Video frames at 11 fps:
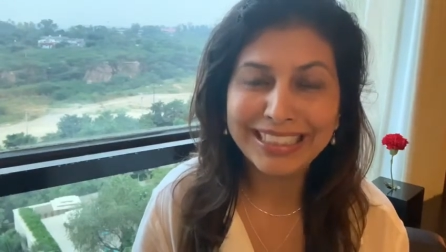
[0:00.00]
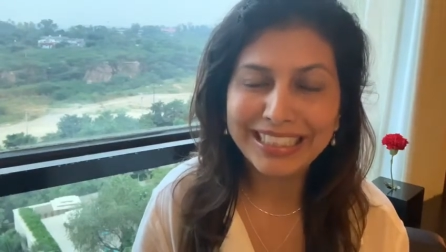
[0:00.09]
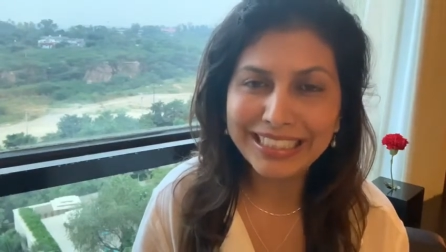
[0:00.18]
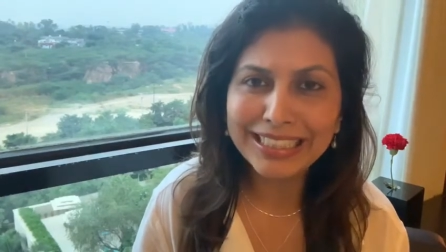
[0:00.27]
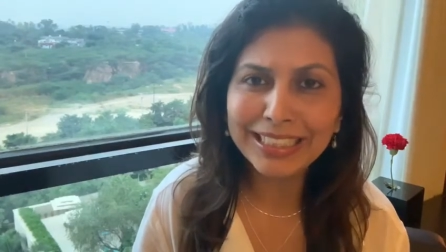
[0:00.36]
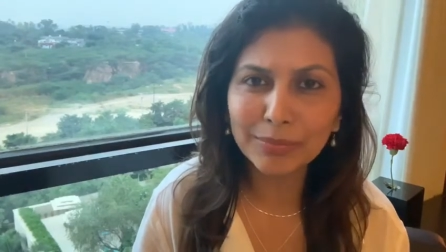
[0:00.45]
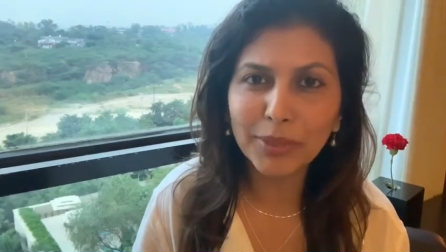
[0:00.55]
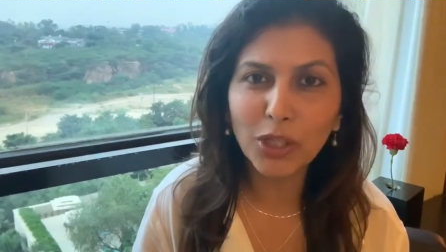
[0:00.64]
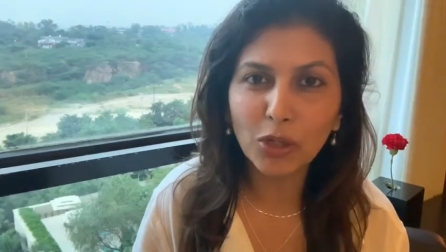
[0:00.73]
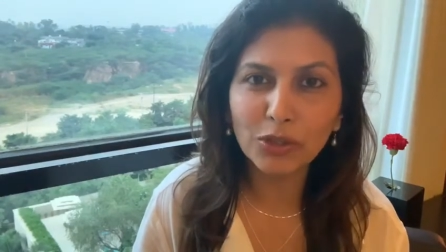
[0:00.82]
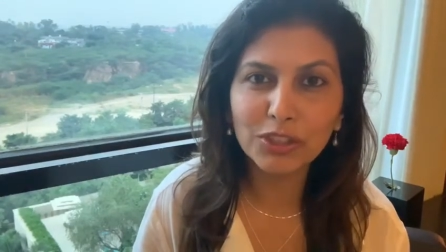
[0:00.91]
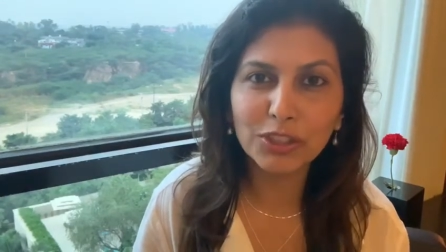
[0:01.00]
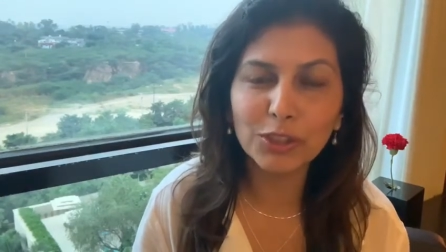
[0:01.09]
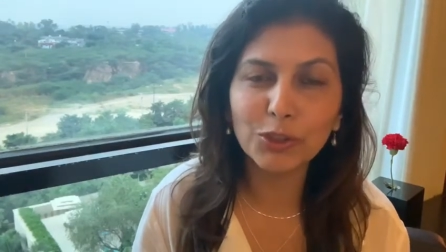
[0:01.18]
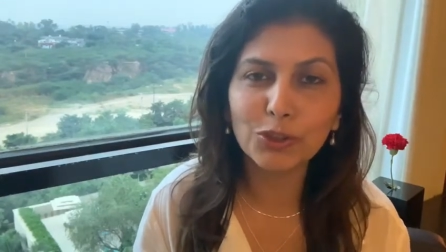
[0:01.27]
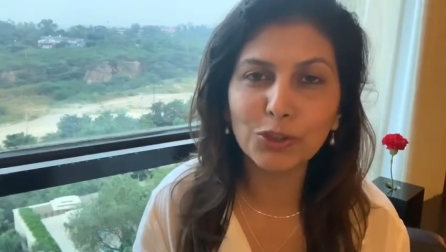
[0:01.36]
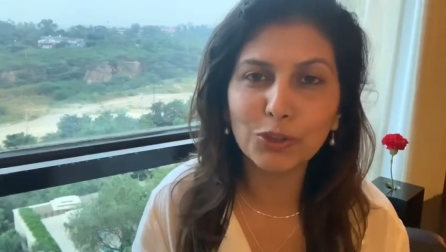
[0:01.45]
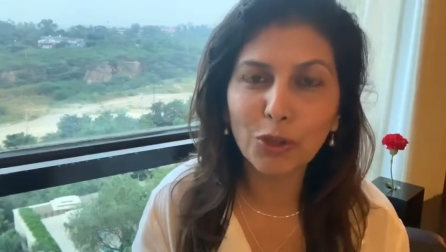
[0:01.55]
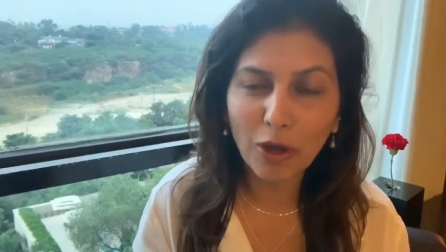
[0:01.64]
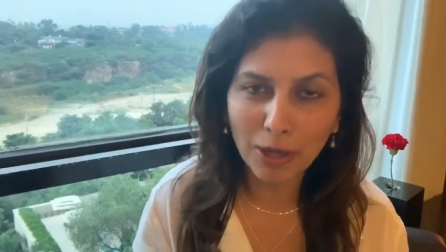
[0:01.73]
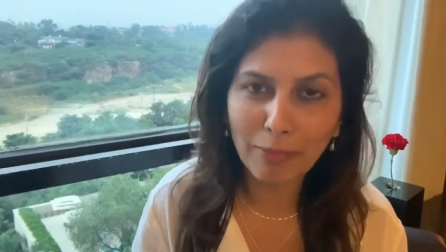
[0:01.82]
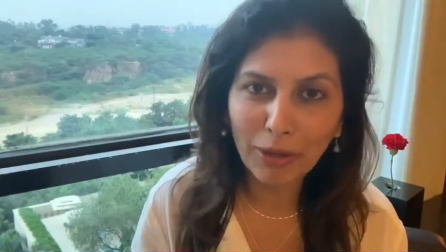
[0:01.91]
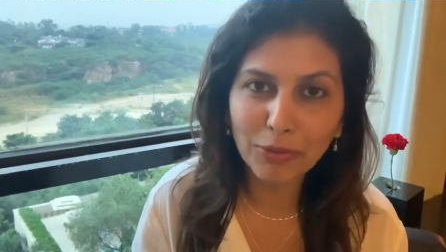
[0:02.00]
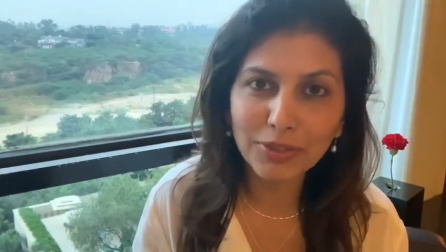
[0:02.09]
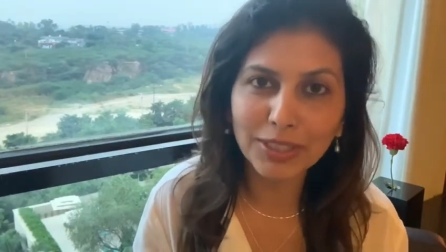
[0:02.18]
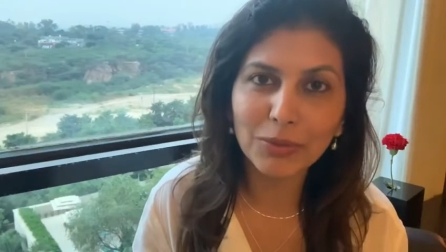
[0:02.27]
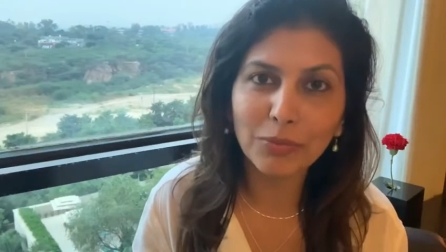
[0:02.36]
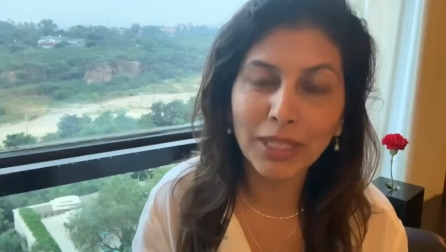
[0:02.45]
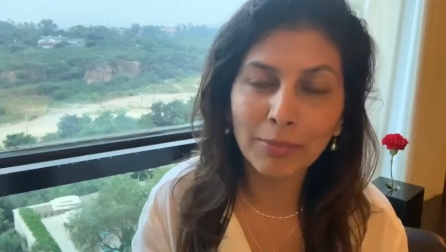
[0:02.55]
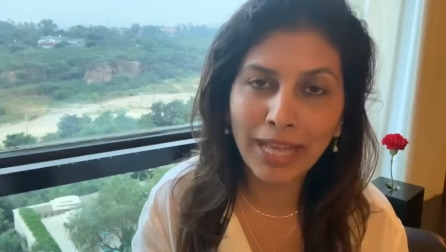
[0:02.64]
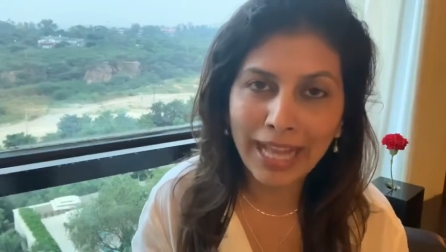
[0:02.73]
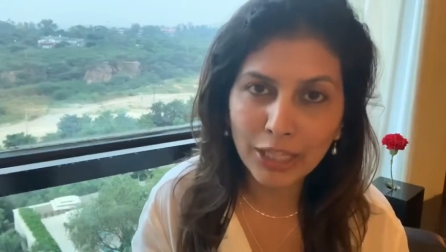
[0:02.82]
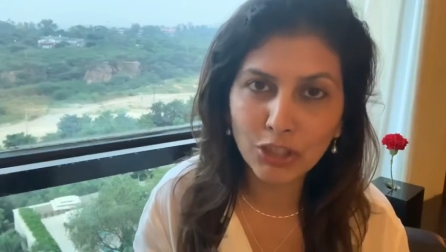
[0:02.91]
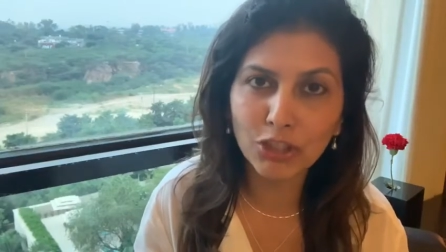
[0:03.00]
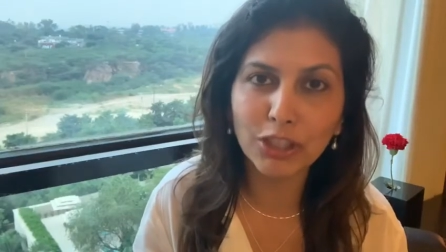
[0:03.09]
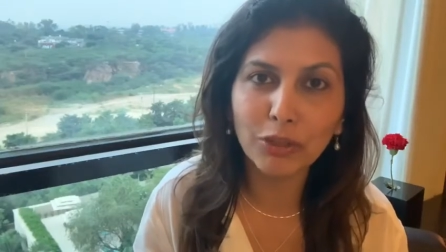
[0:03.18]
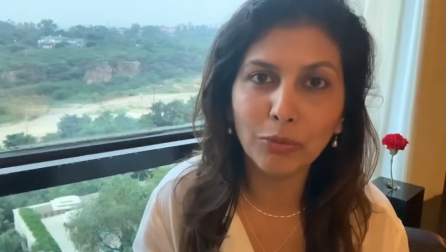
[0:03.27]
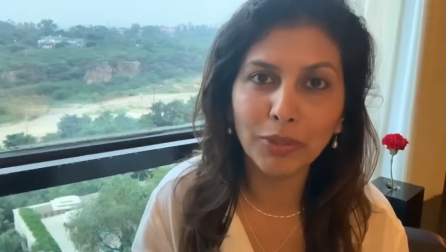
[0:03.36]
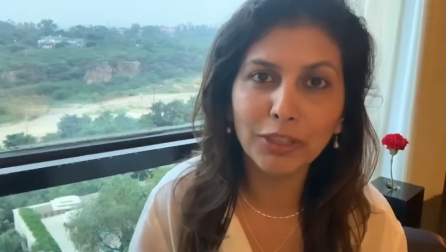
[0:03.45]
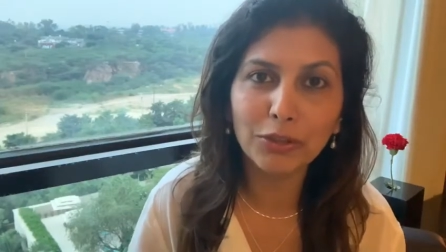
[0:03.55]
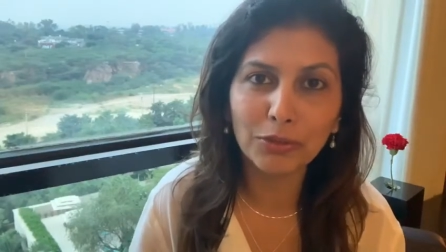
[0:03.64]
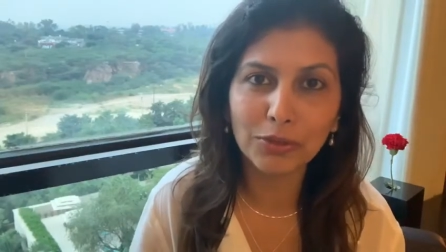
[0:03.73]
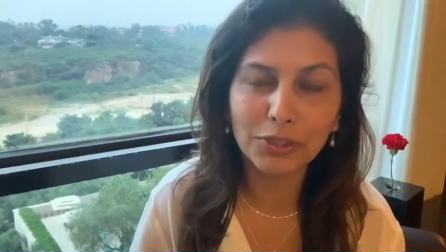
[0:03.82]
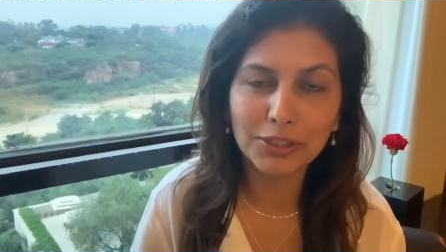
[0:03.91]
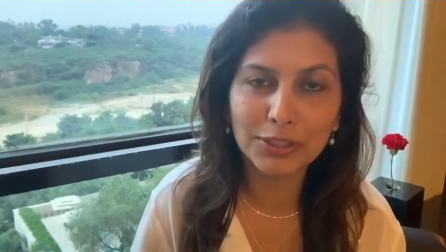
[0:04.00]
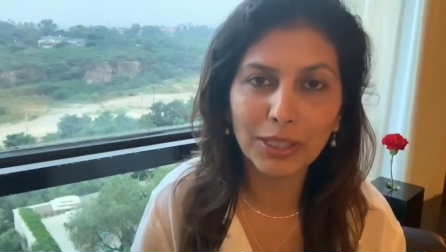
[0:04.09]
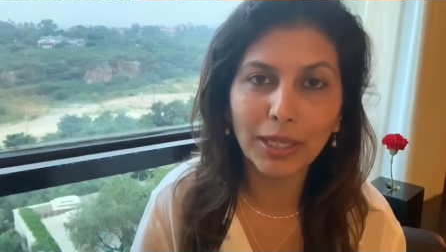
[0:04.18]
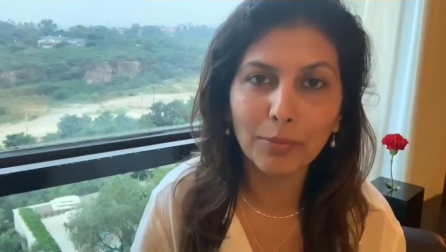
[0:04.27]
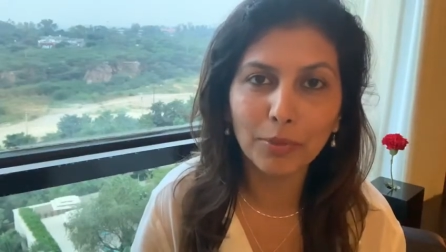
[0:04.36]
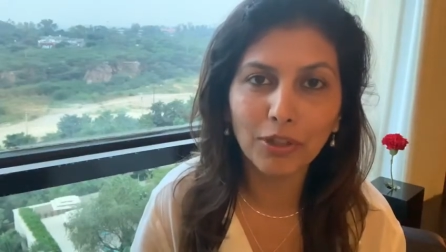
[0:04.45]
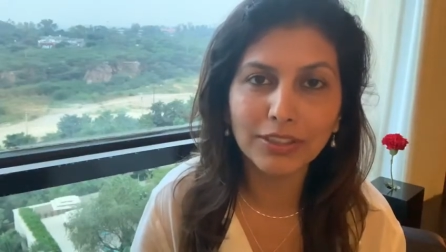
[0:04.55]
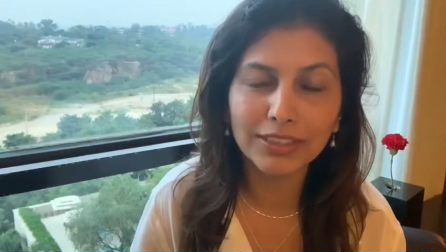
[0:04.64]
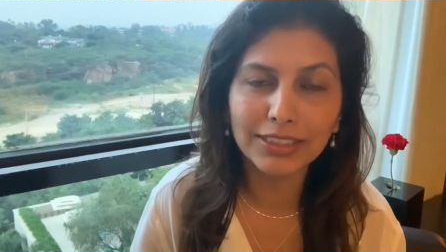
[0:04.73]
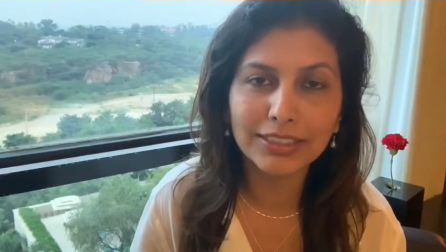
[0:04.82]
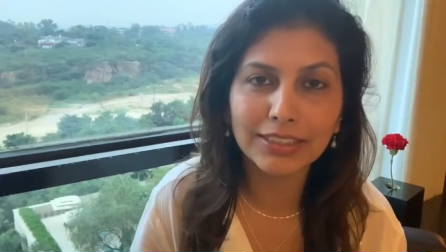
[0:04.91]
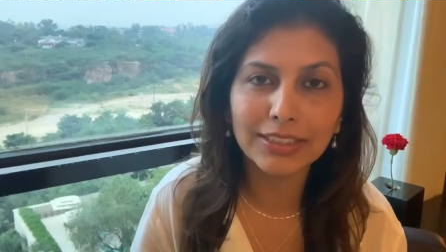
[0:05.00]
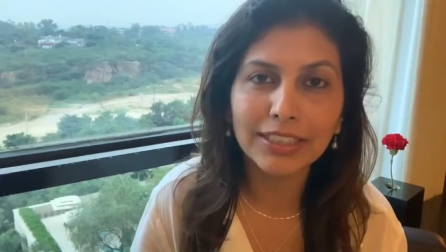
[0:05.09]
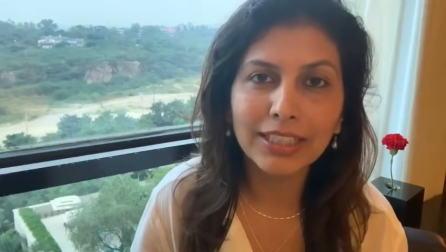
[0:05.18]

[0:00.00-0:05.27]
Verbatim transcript: it can't be coincidence to talk about it when I'm actually going through this entire process